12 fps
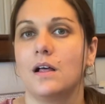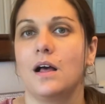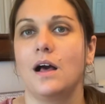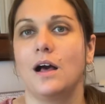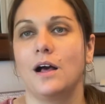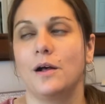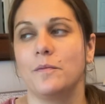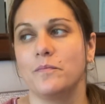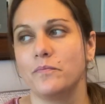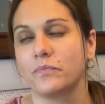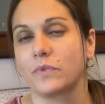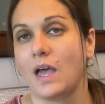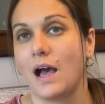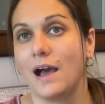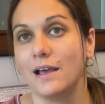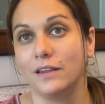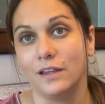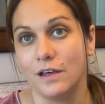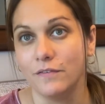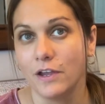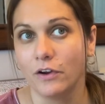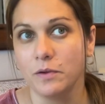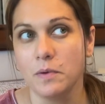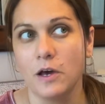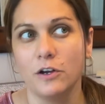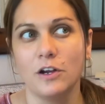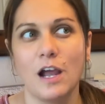I love Harry Potter.